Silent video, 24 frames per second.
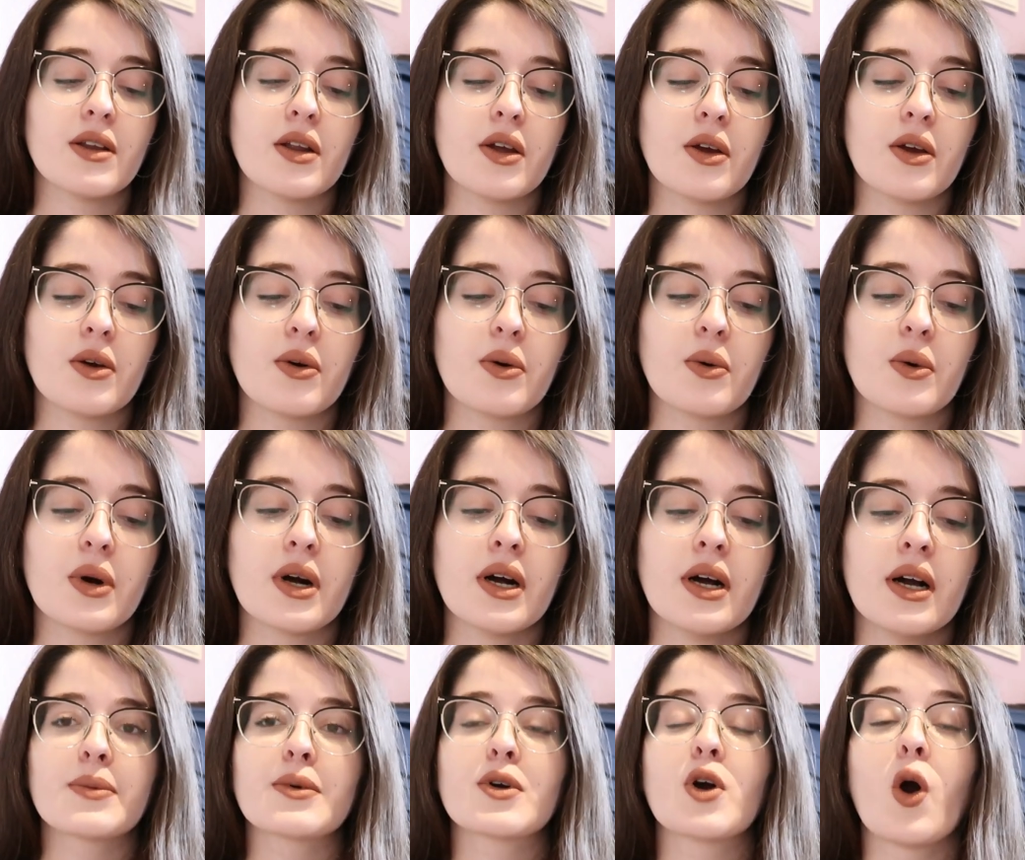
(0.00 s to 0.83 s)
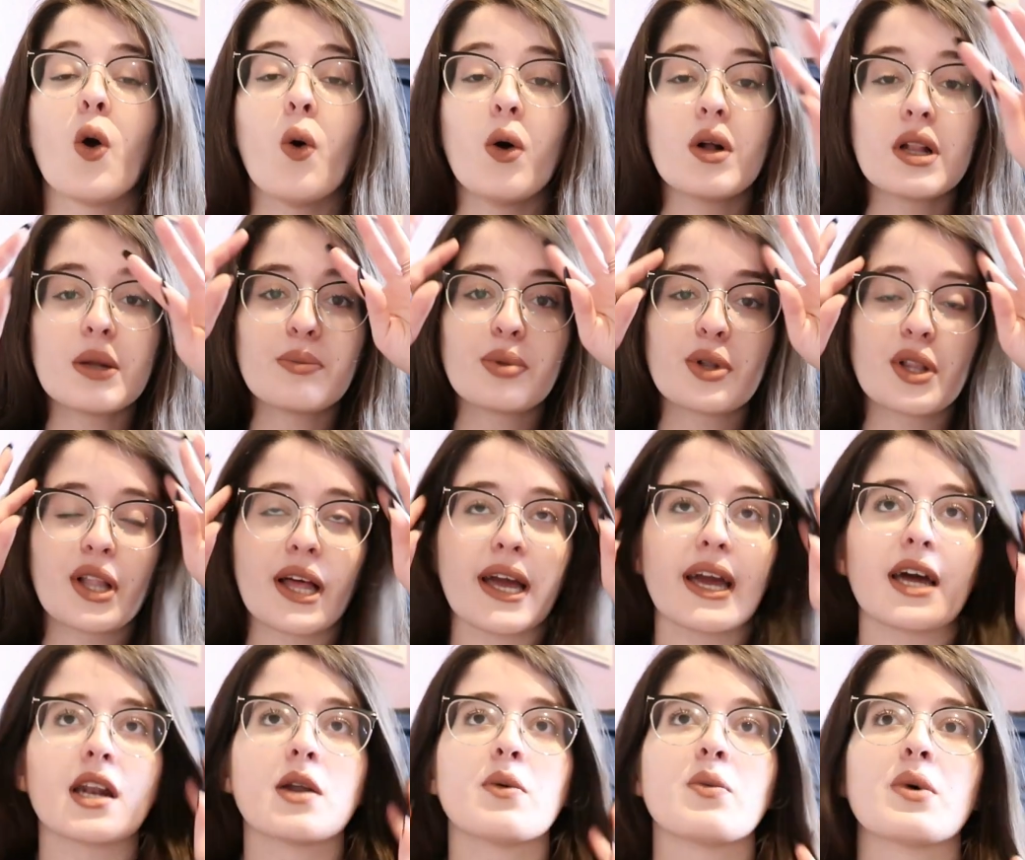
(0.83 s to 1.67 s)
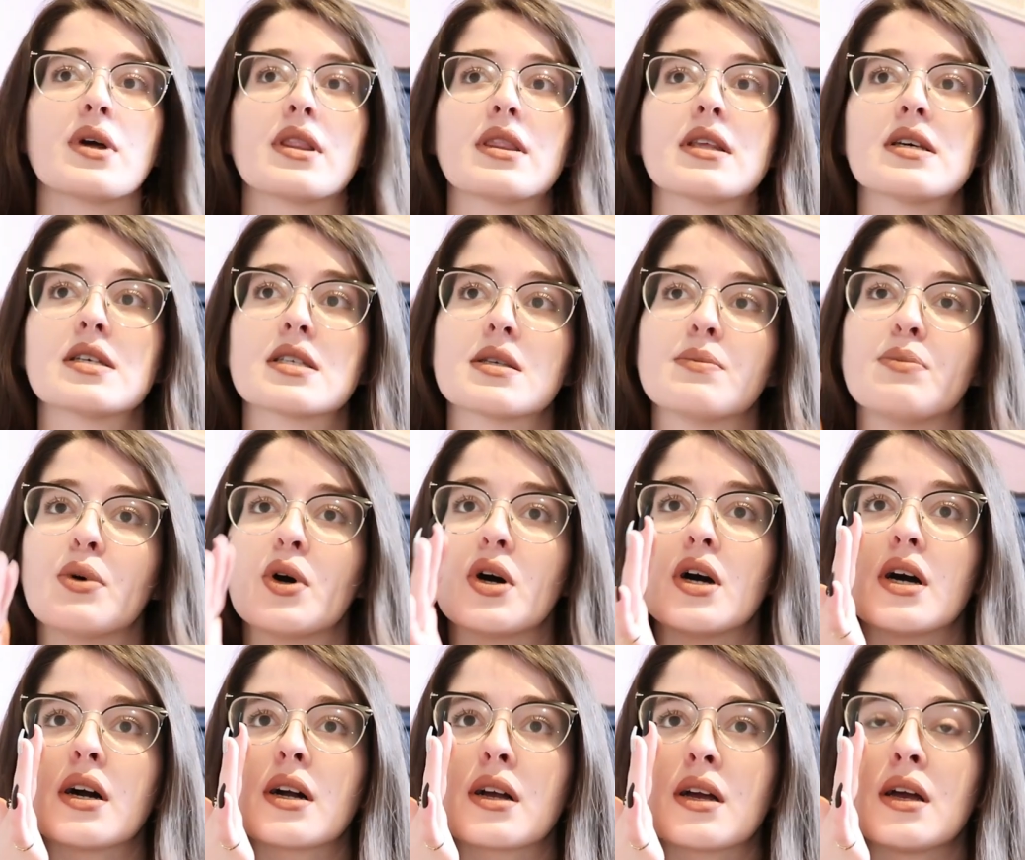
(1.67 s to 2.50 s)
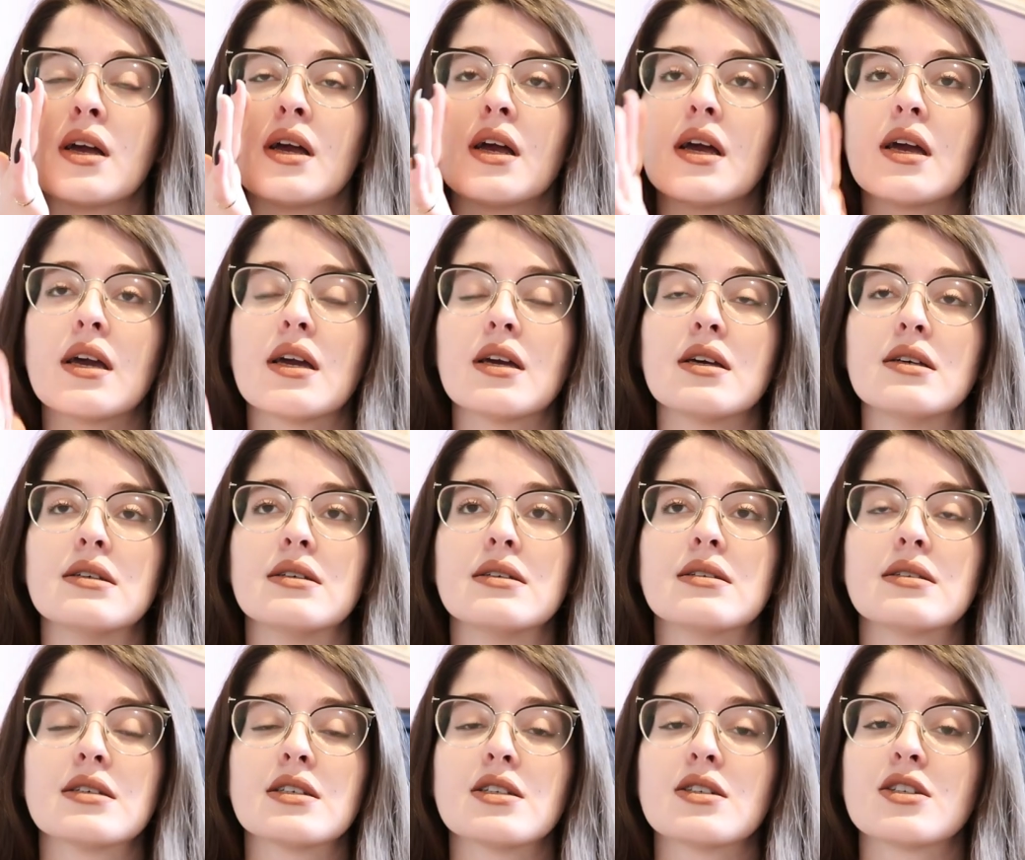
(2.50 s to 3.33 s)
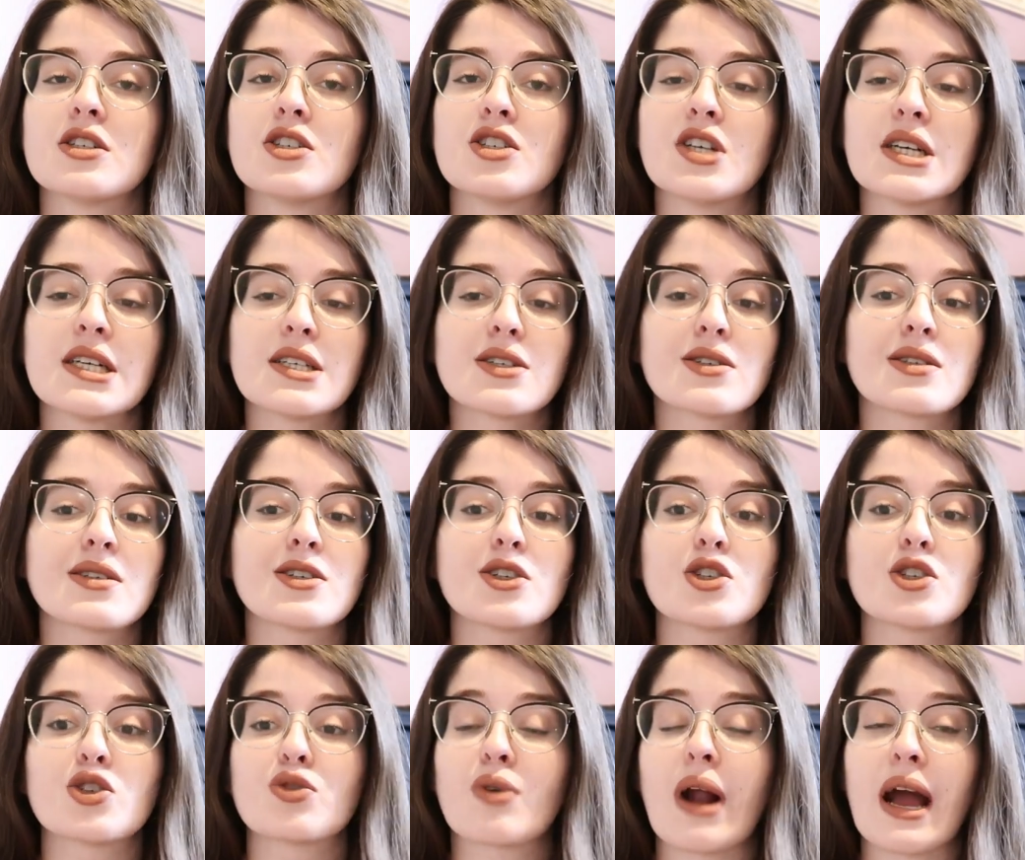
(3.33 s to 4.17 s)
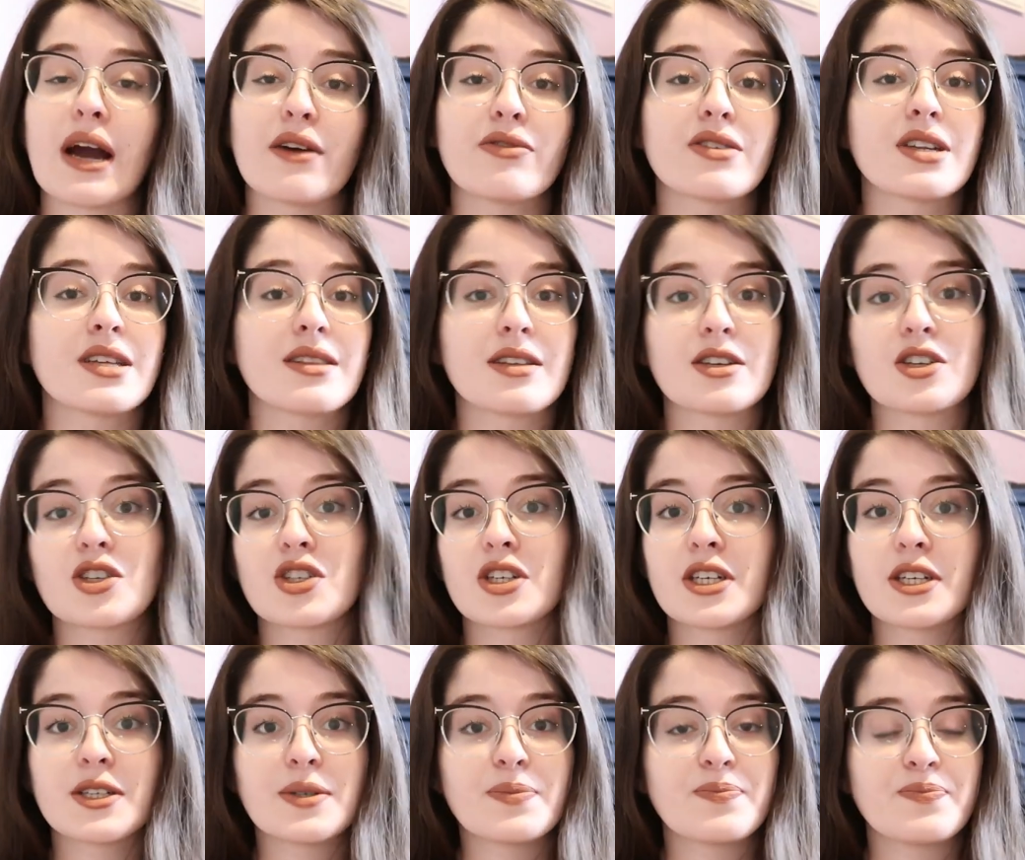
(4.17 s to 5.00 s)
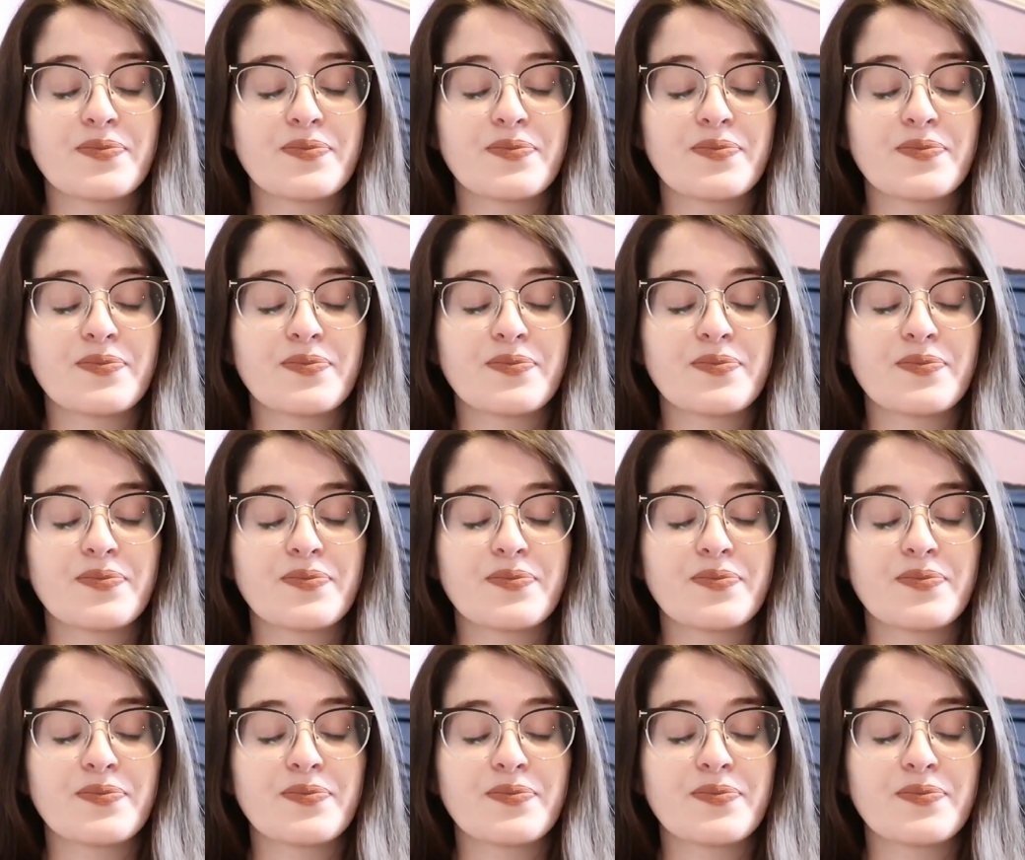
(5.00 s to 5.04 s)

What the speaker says: new goal and plan with this book is to just draft it this year.